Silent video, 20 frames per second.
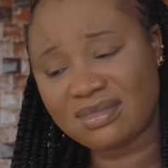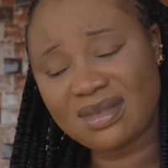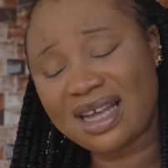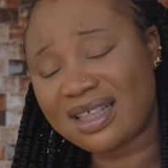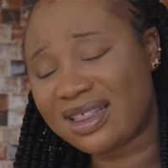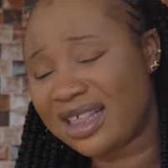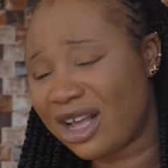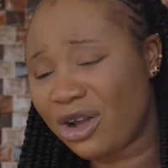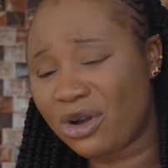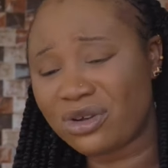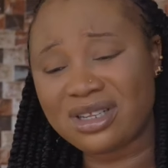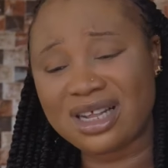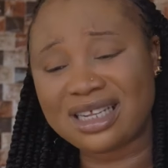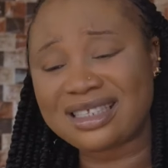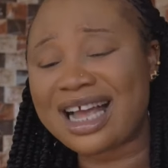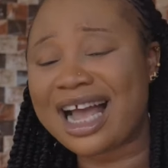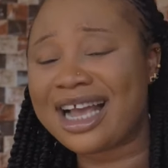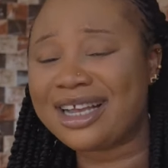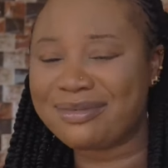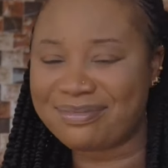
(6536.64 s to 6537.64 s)
I thank God
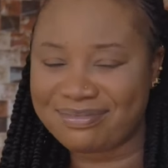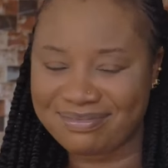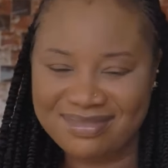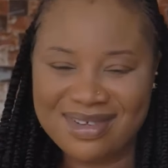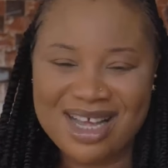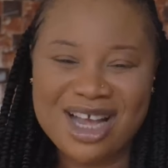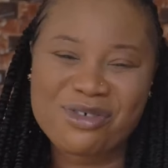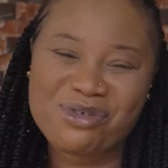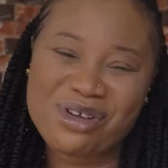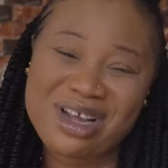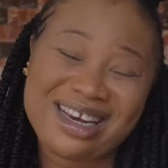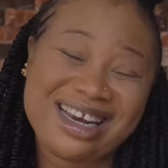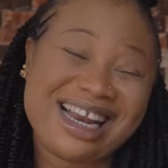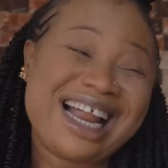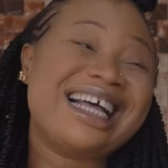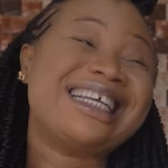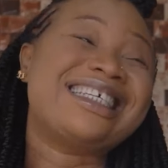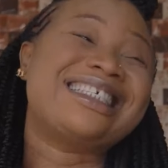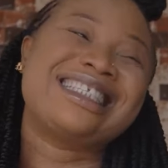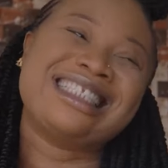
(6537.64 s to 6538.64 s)
that I
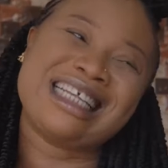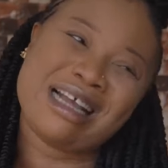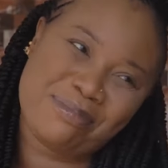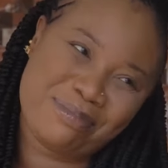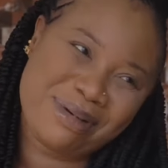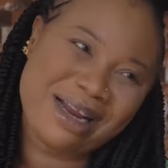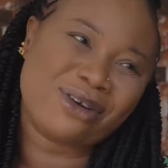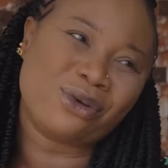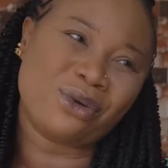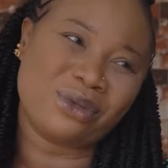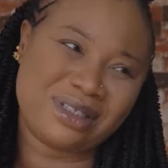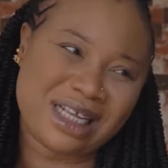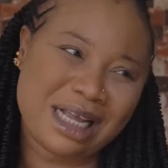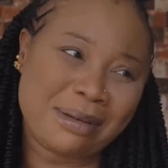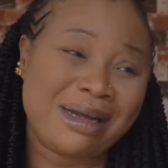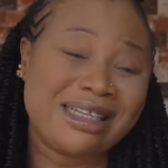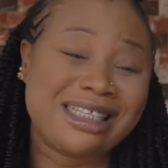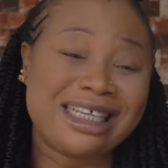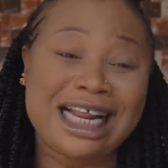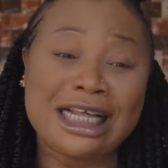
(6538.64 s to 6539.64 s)
realized their plan in
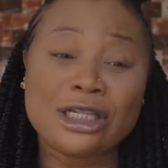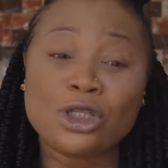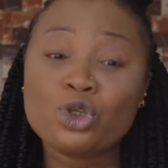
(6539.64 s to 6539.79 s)
time and then I